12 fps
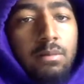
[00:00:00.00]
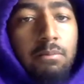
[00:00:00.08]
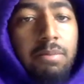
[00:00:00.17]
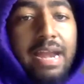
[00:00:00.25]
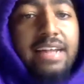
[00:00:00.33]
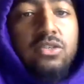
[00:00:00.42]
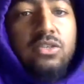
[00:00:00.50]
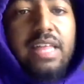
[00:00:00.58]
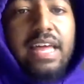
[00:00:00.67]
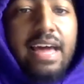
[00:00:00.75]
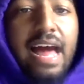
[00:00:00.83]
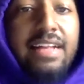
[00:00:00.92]
But I
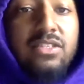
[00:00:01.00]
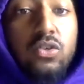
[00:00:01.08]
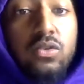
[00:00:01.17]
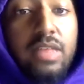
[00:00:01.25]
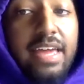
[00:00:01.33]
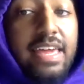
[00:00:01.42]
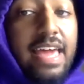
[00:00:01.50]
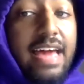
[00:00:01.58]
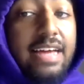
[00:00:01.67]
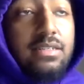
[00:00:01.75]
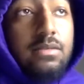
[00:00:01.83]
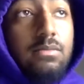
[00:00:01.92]
do think he
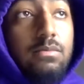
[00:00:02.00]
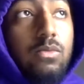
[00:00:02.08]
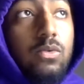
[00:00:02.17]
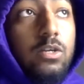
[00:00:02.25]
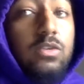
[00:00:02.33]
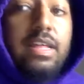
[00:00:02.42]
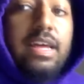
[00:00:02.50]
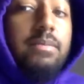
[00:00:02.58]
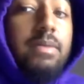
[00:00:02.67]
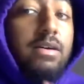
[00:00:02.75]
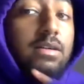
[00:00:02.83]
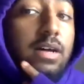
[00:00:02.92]
asked him, "What do you think
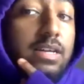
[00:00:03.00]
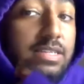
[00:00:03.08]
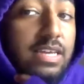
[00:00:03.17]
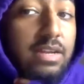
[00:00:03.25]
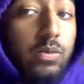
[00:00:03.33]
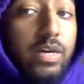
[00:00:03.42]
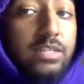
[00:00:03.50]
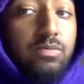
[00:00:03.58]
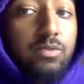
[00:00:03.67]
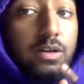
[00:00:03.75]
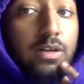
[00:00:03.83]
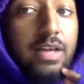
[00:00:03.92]
about us getting
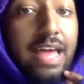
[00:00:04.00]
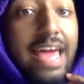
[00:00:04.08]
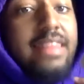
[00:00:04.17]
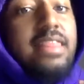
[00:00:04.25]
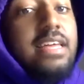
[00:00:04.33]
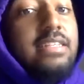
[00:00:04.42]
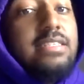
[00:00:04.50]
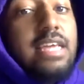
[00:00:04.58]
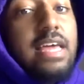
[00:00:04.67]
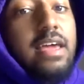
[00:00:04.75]
Westbrook?" And then saying,